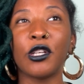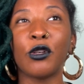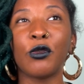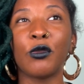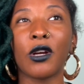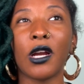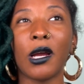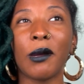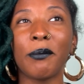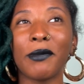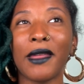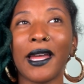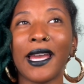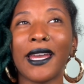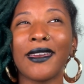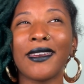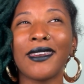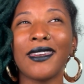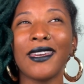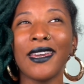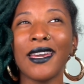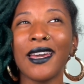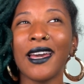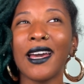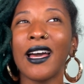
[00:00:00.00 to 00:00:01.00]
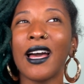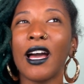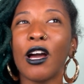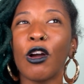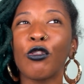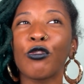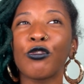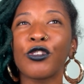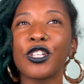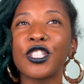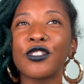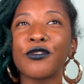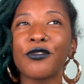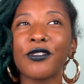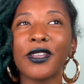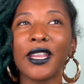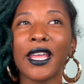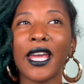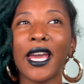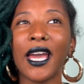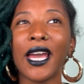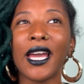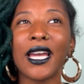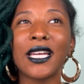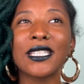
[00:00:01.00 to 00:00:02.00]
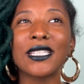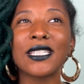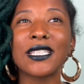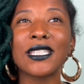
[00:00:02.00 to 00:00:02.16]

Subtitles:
where I'm like, yeah, I'll reach for that.